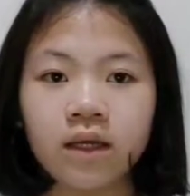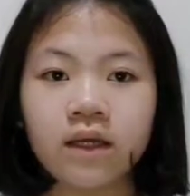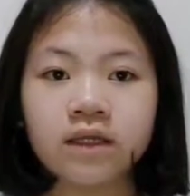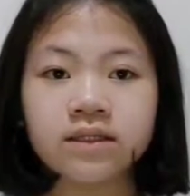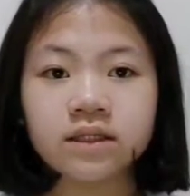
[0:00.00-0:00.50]

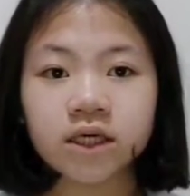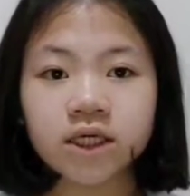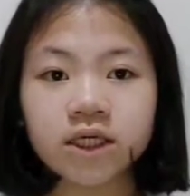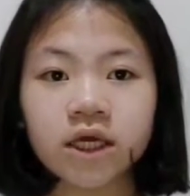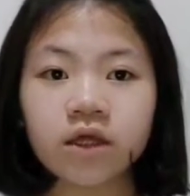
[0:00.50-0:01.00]
He
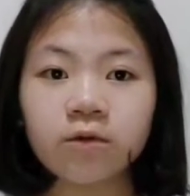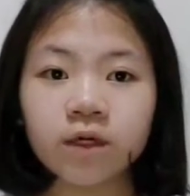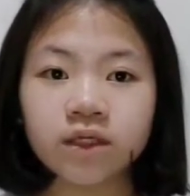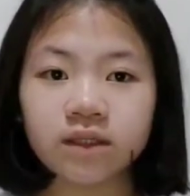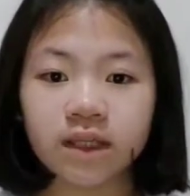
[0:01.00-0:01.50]
sneered
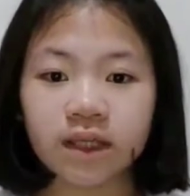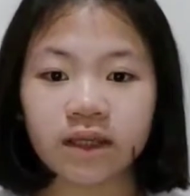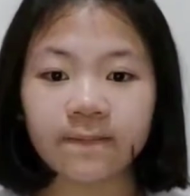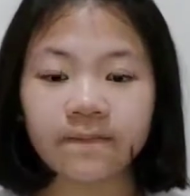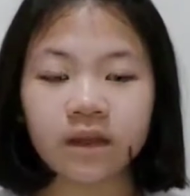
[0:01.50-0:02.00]

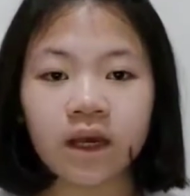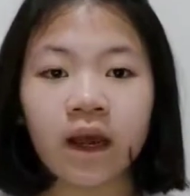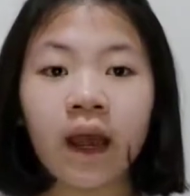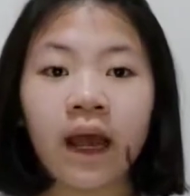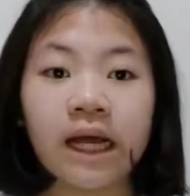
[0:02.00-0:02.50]
inwardly
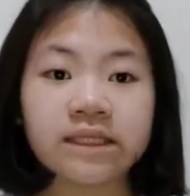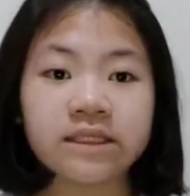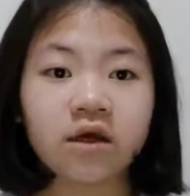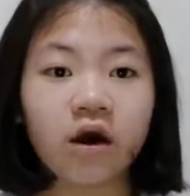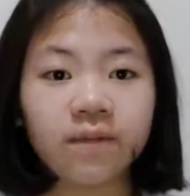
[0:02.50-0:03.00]

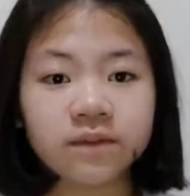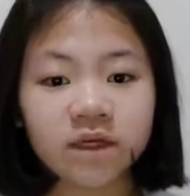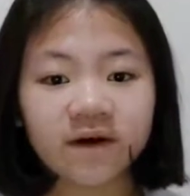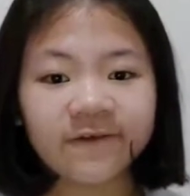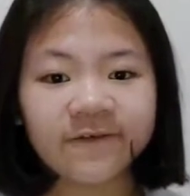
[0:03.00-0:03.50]
as he
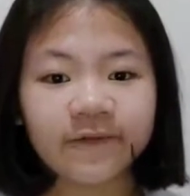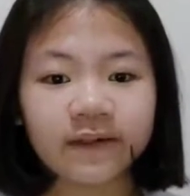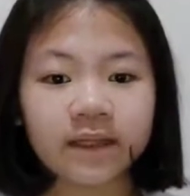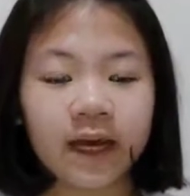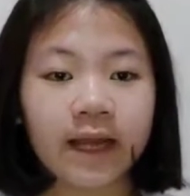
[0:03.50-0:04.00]
observed
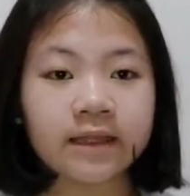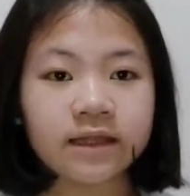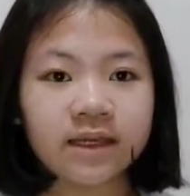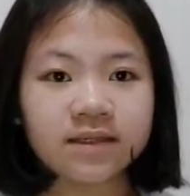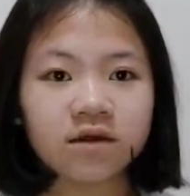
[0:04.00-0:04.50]
the
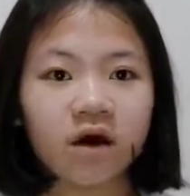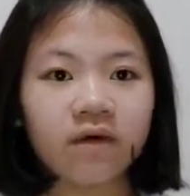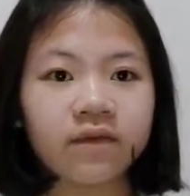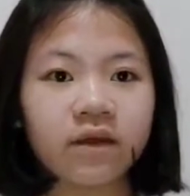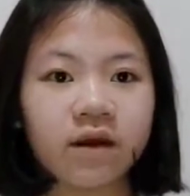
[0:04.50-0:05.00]
antics
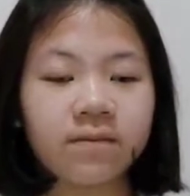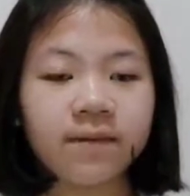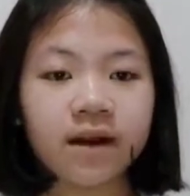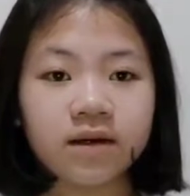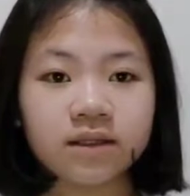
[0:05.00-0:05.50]
of the young
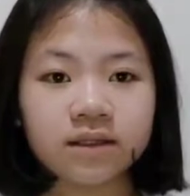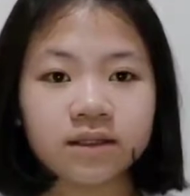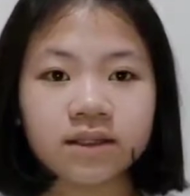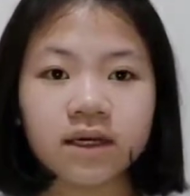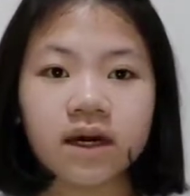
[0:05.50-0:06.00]

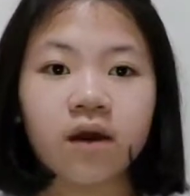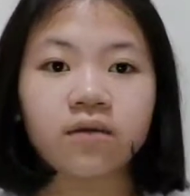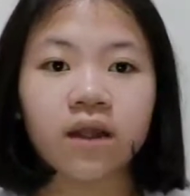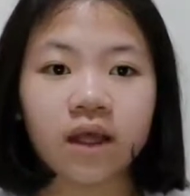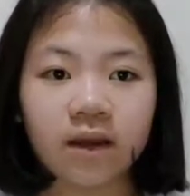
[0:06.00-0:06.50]
parents
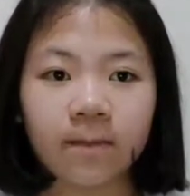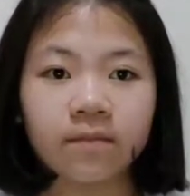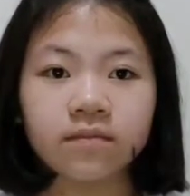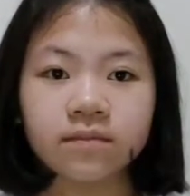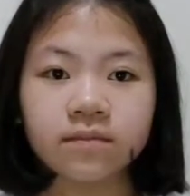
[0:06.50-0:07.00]
around him,
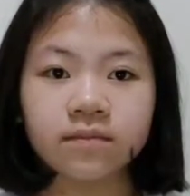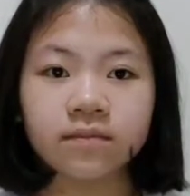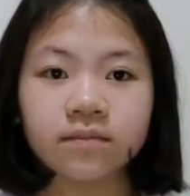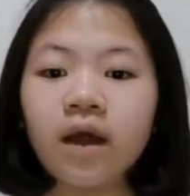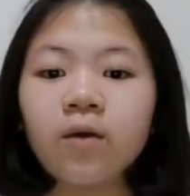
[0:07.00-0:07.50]

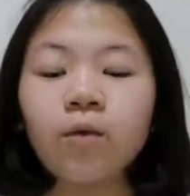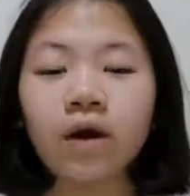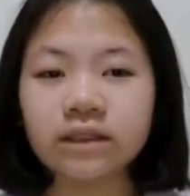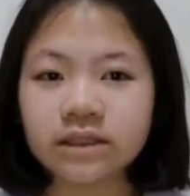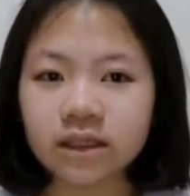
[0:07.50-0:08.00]
and
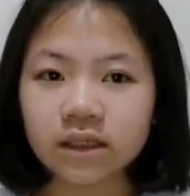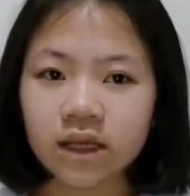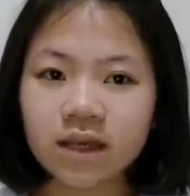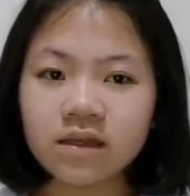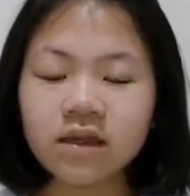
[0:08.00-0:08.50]
once
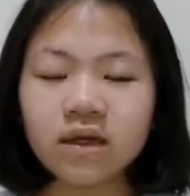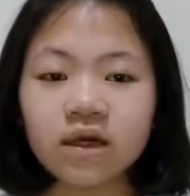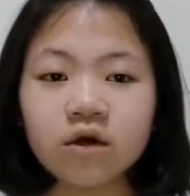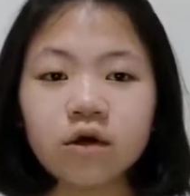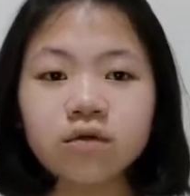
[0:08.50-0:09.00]
again
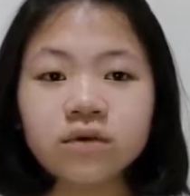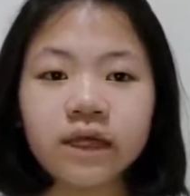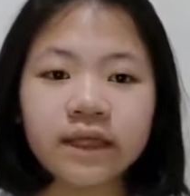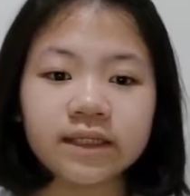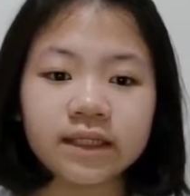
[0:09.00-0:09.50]
he
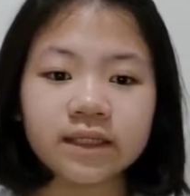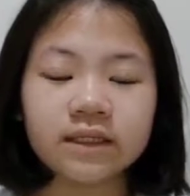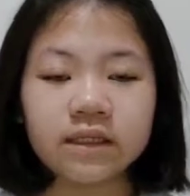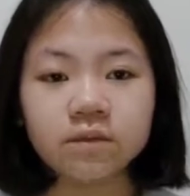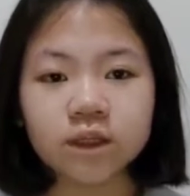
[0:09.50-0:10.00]
congratulated
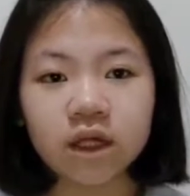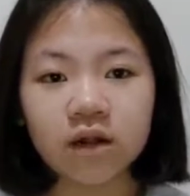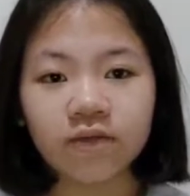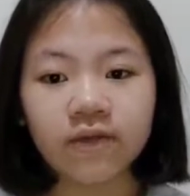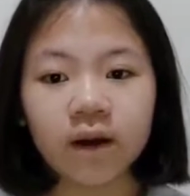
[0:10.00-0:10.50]

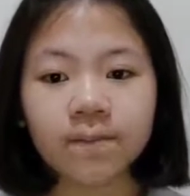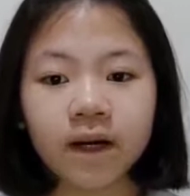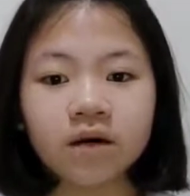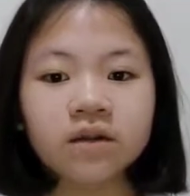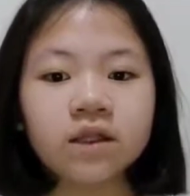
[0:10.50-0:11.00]
himself
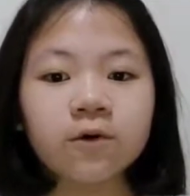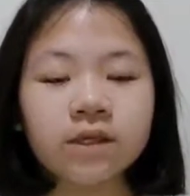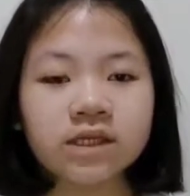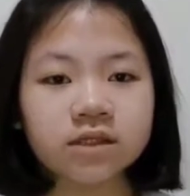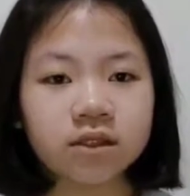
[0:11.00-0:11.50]
upon the
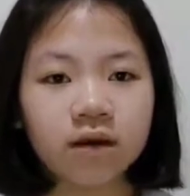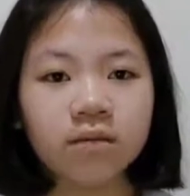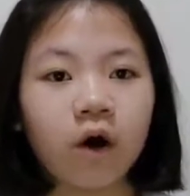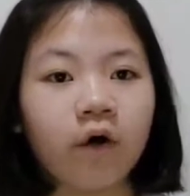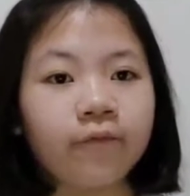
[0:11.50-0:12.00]

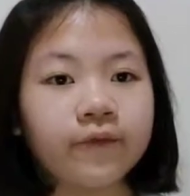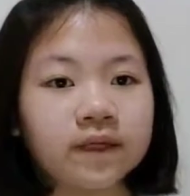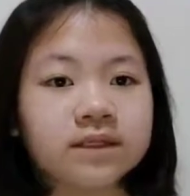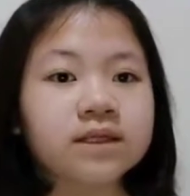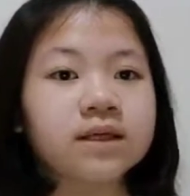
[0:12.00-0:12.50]
wisdom of
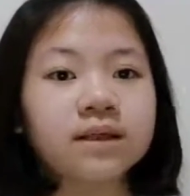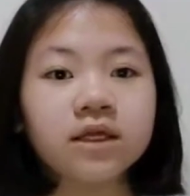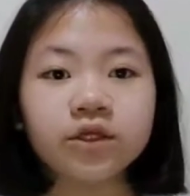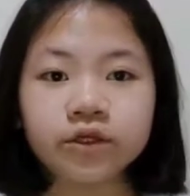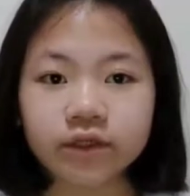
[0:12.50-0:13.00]
his
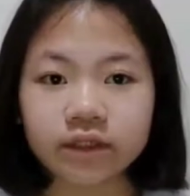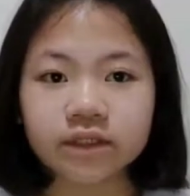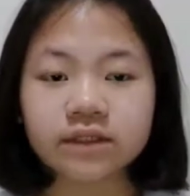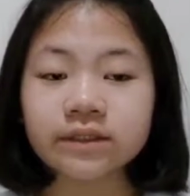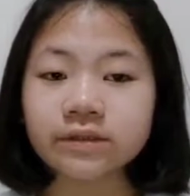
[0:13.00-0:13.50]
early
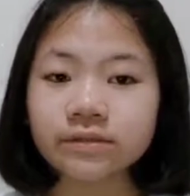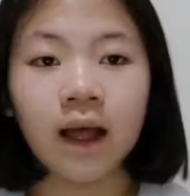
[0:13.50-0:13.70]
choice.